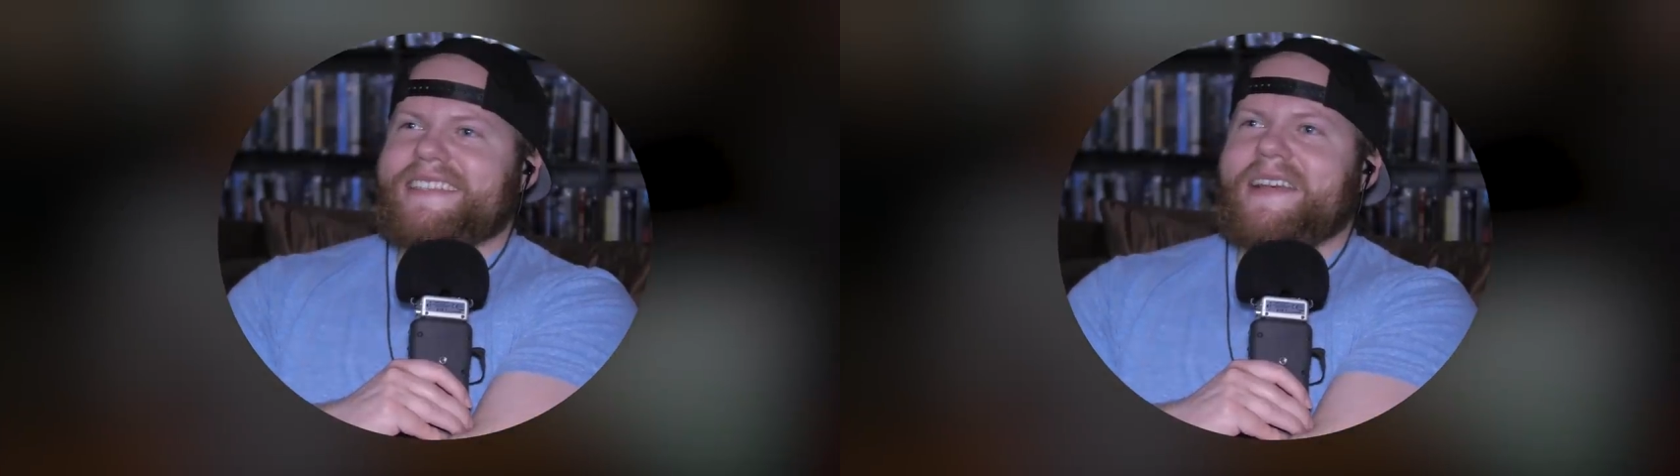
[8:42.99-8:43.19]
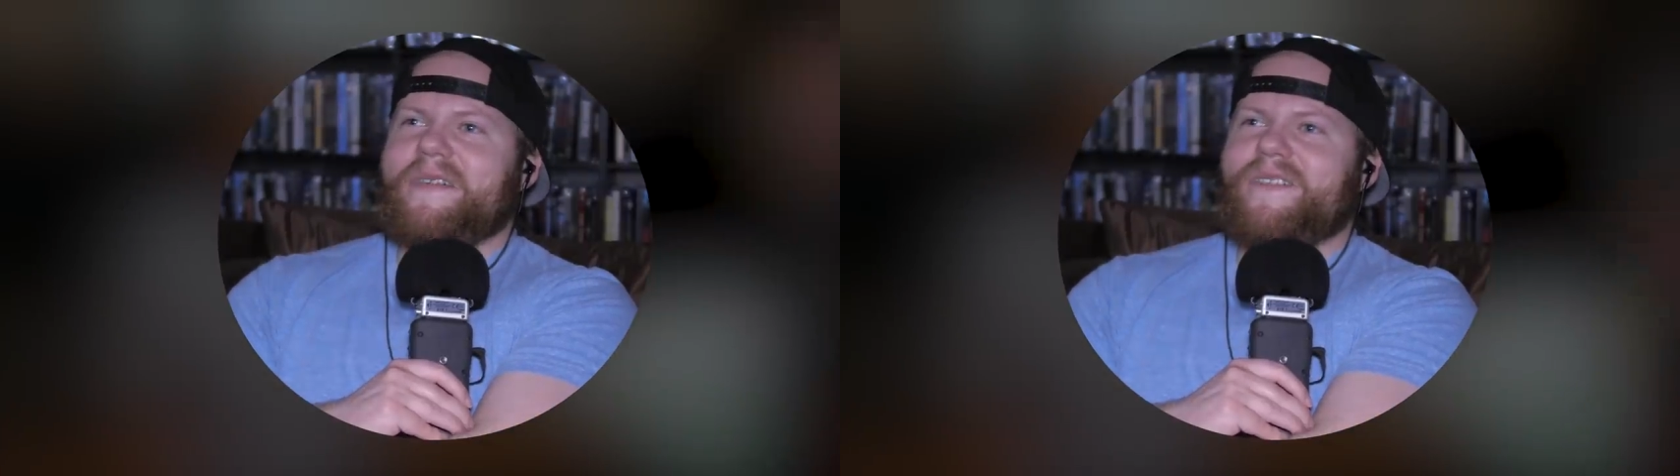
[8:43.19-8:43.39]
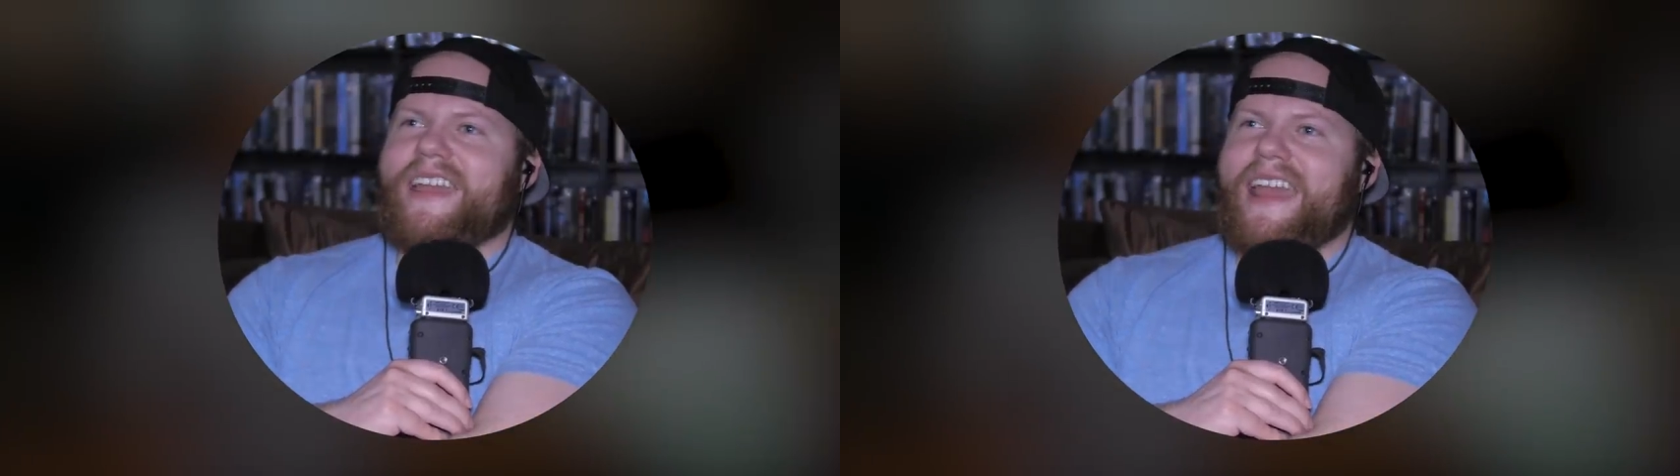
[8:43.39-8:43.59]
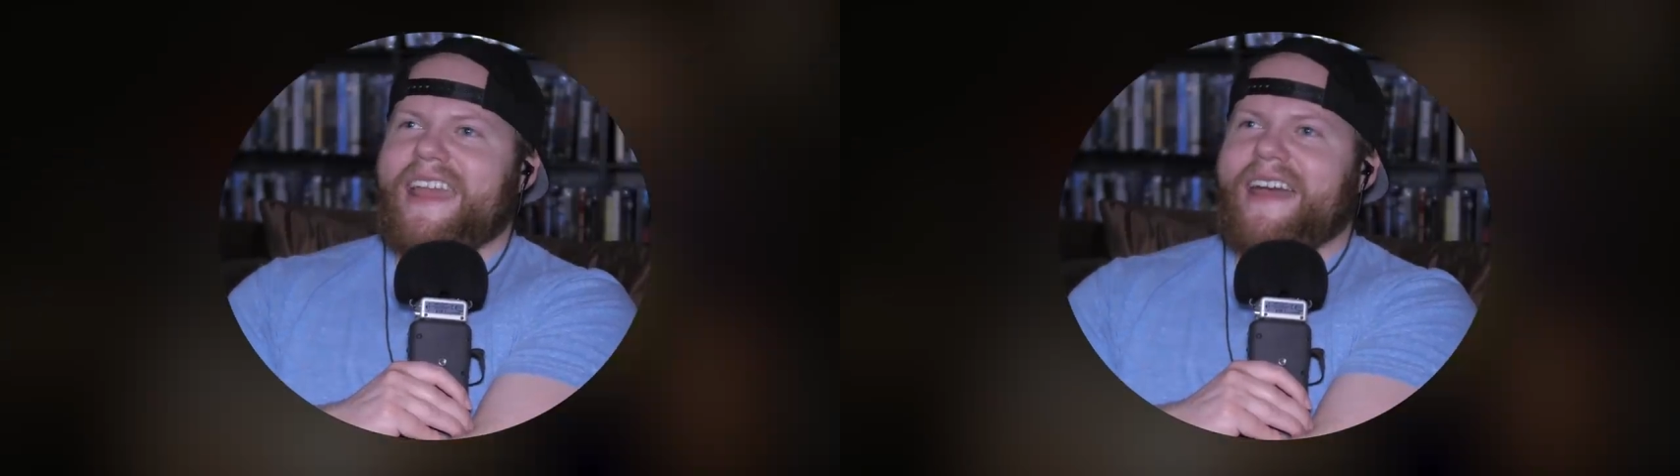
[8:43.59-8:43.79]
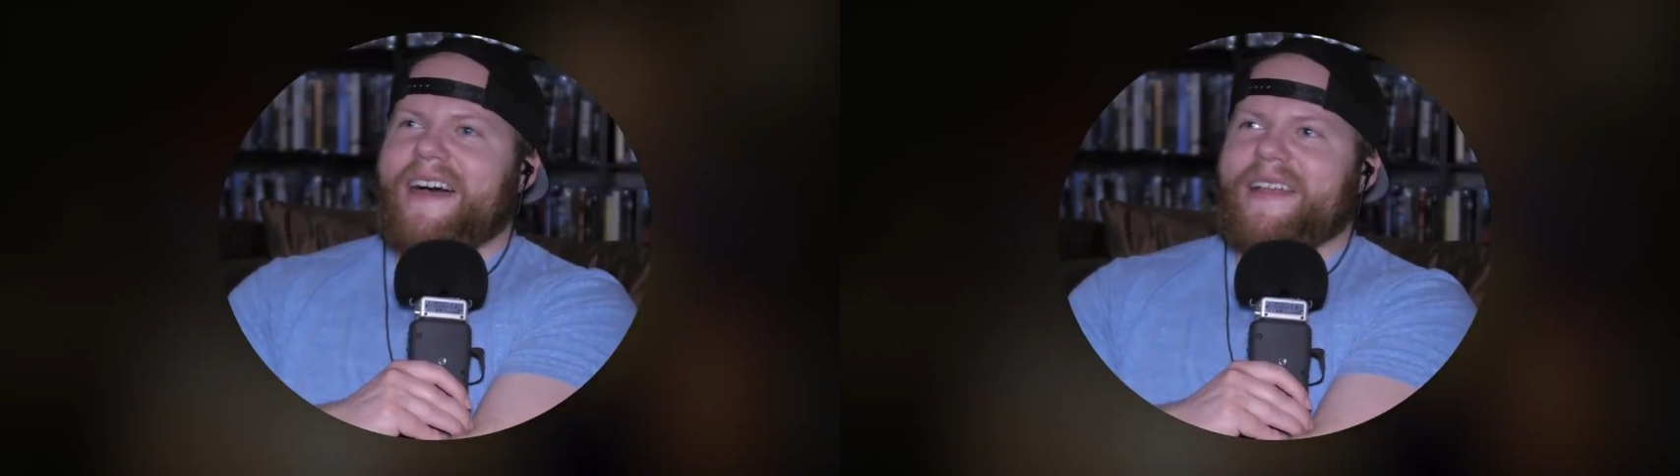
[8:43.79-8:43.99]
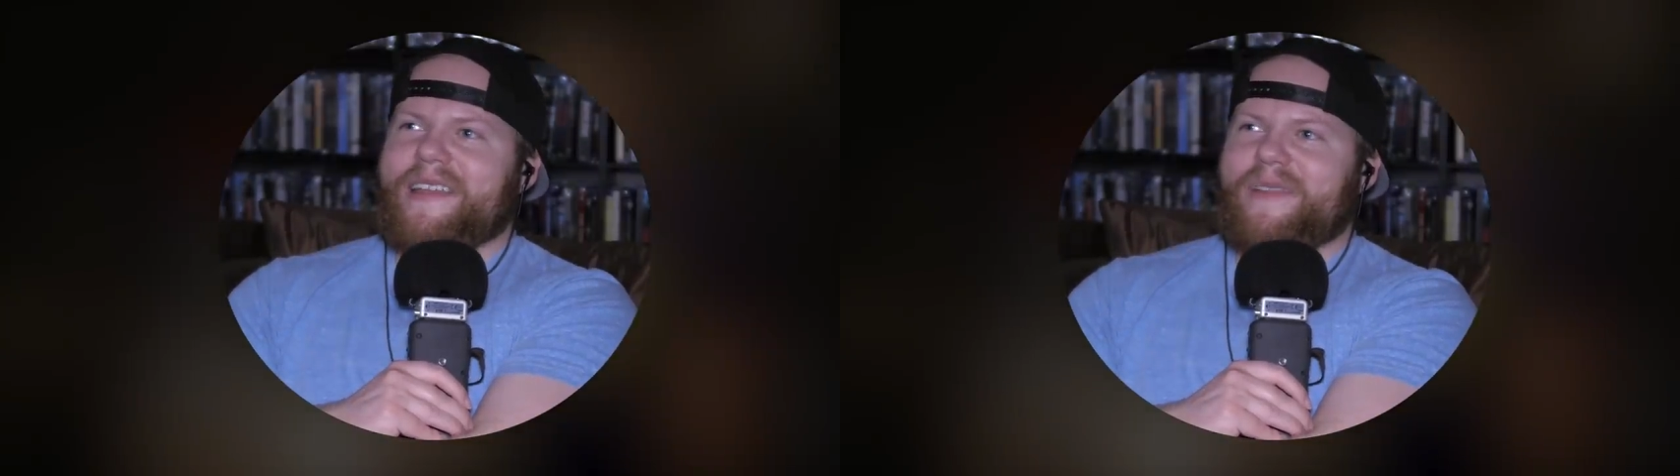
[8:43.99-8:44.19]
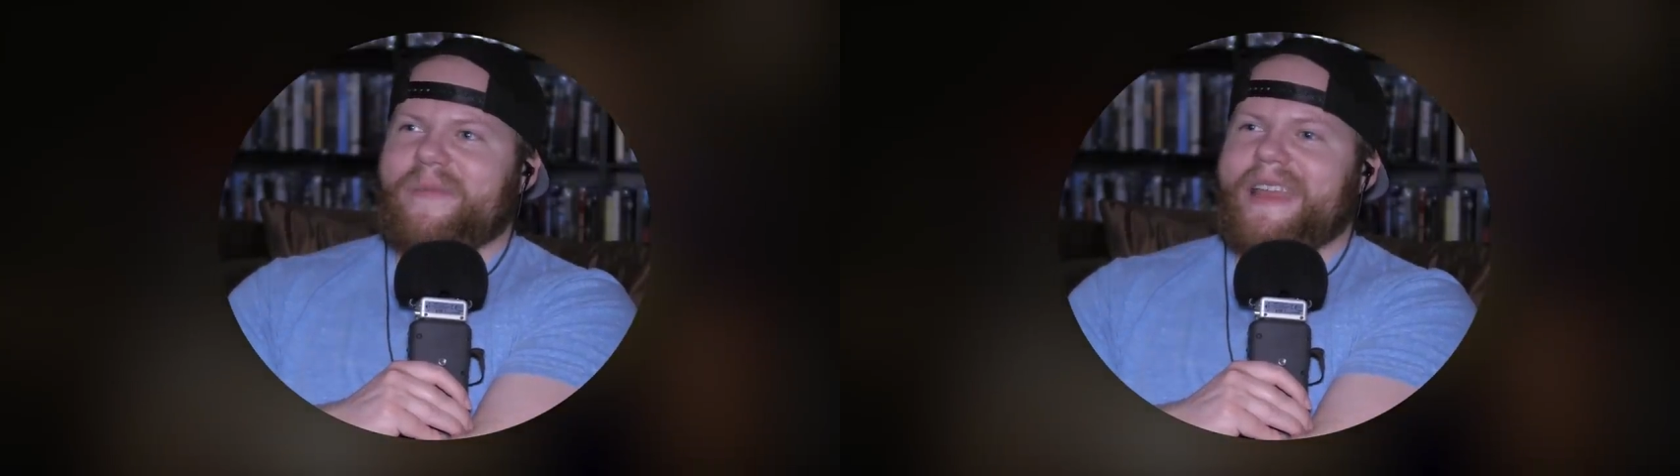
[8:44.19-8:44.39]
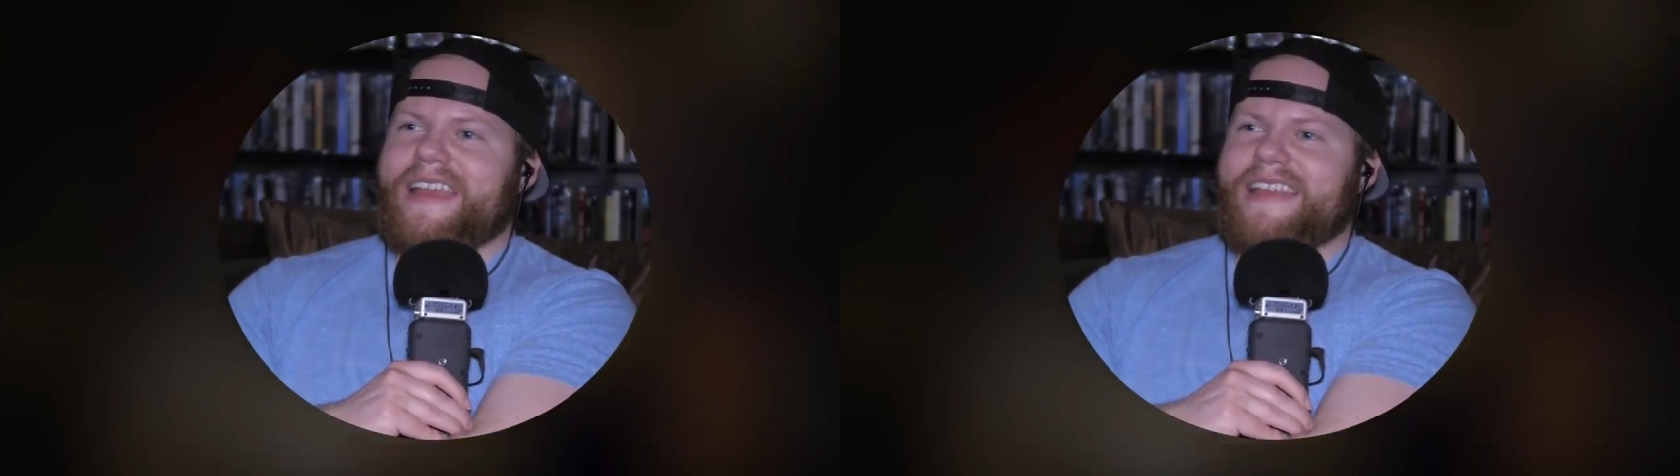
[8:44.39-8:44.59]
so chaotic
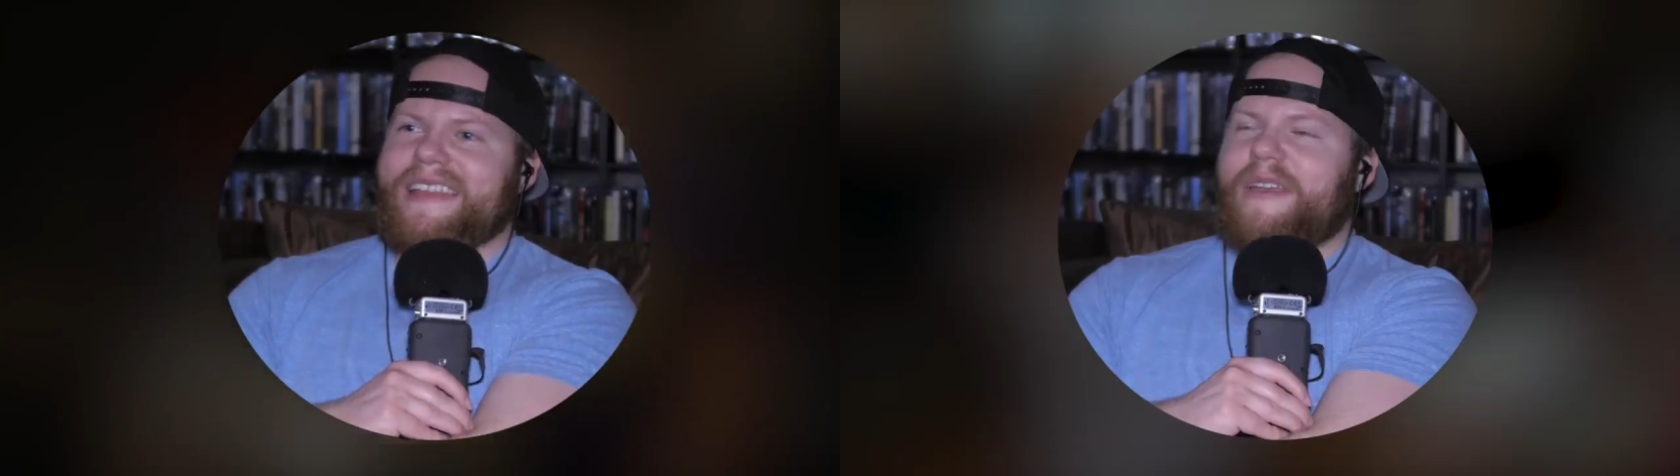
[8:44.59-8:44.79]
man